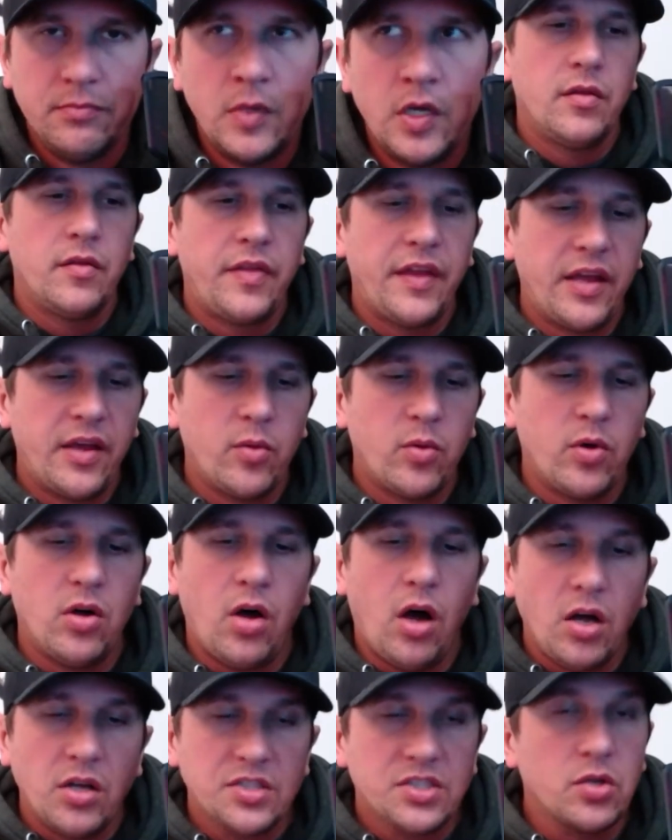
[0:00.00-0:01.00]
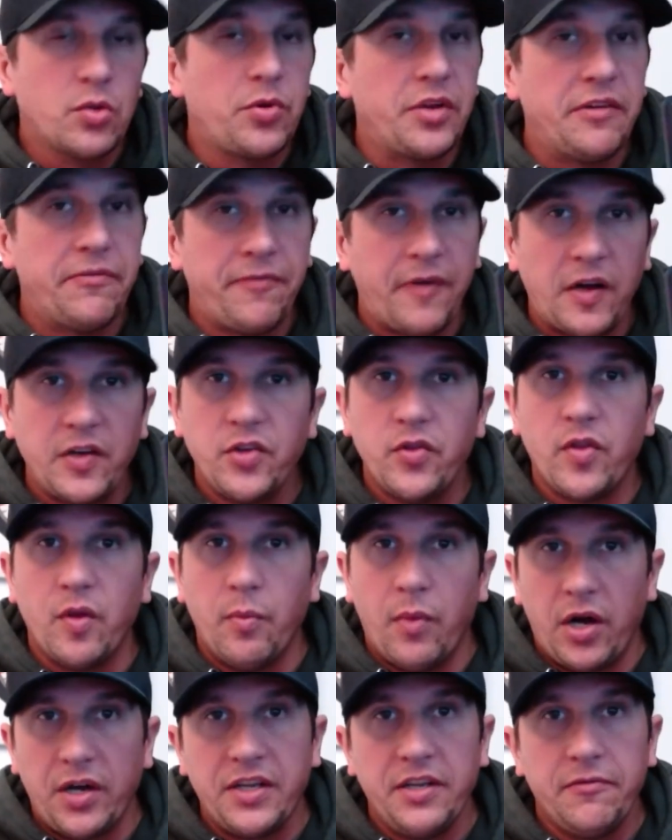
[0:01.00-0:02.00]
They will also refund you the
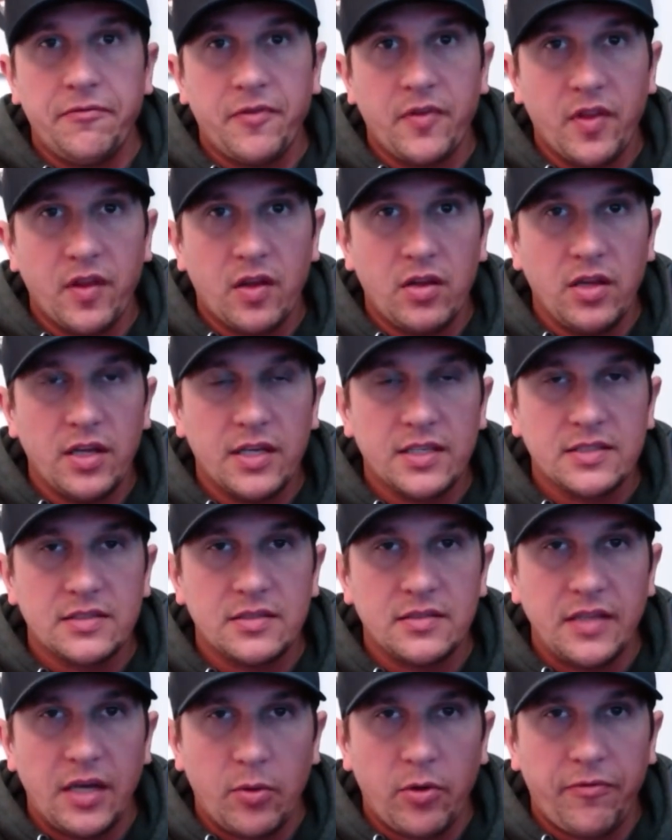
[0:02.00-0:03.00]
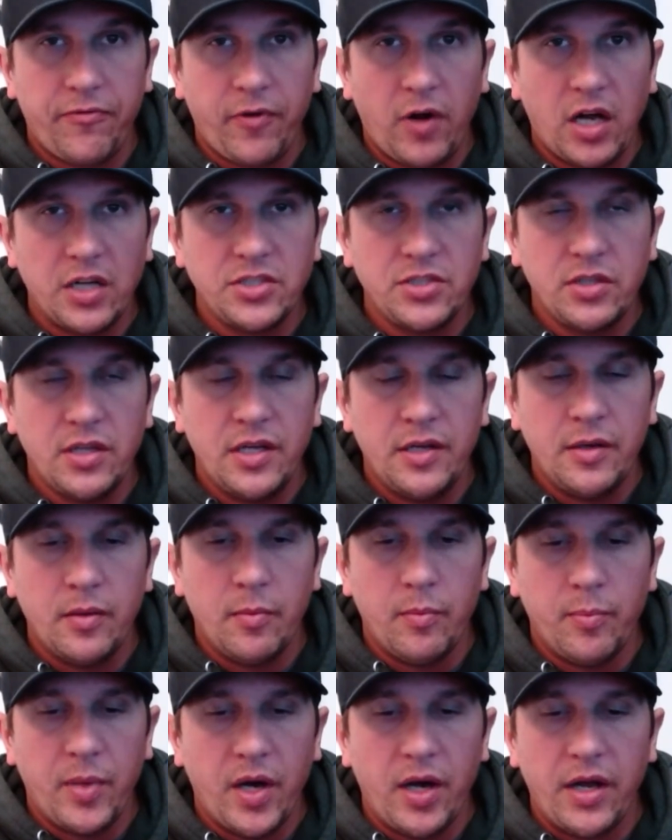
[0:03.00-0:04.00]
money for the clicks that were
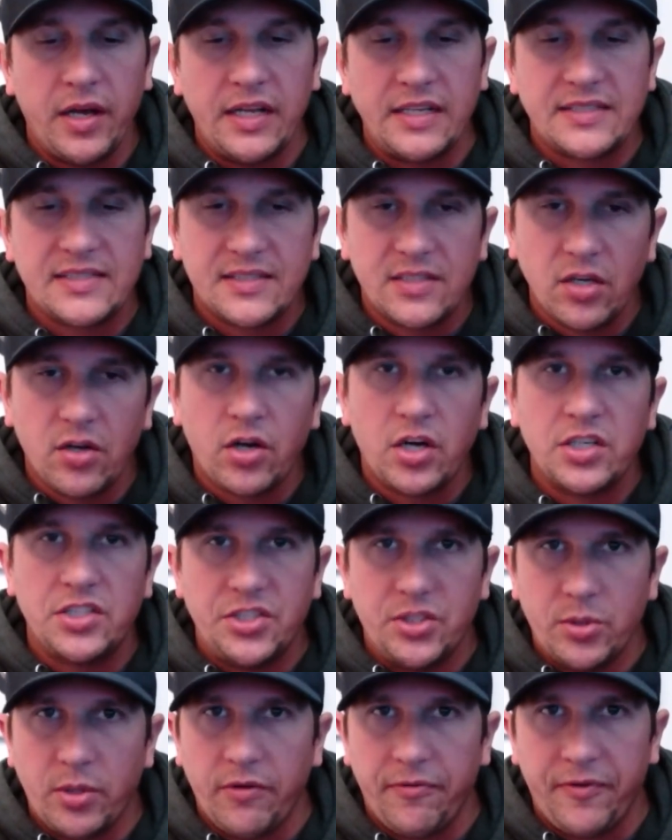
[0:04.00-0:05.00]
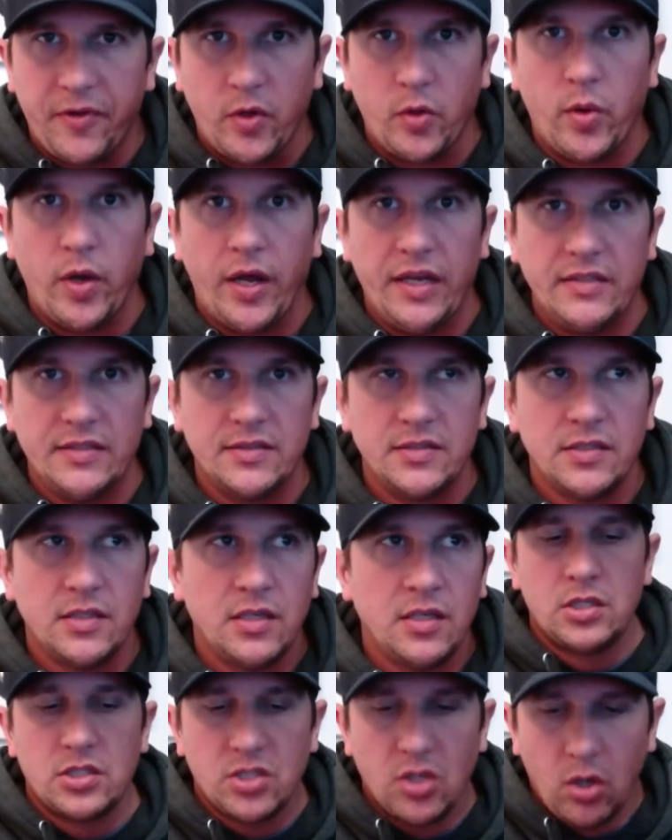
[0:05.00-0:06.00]
fraudulent, but it still hurts you in a few ways.
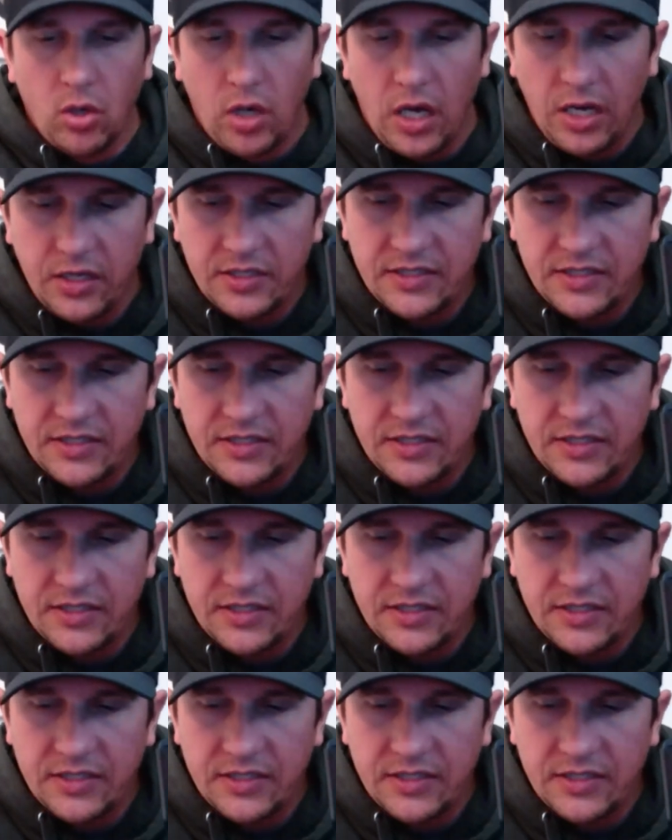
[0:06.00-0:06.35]
So how does